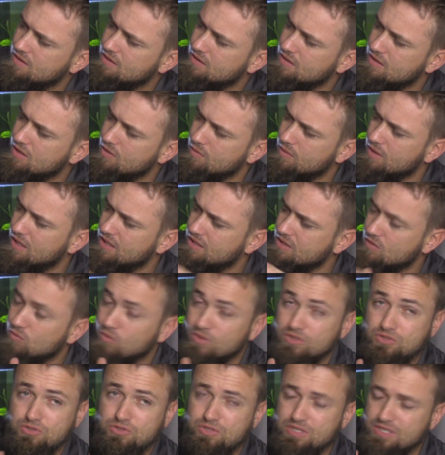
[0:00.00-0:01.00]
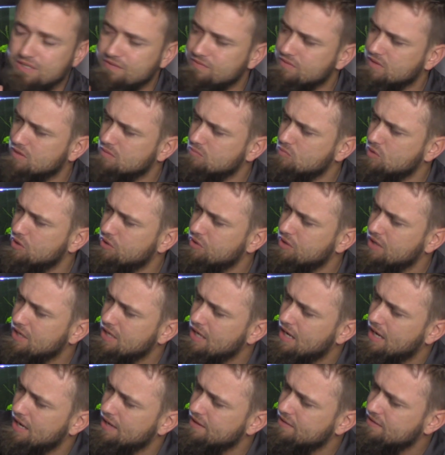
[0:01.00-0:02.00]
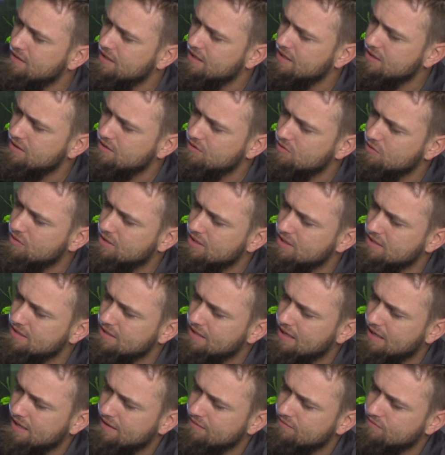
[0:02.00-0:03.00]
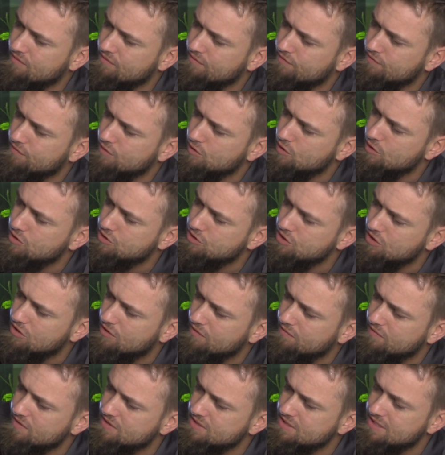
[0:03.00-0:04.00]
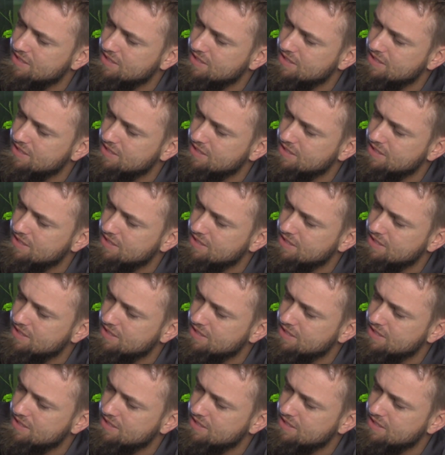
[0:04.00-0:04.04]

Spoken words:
No, I don't want the default mode. And then you can have the version of it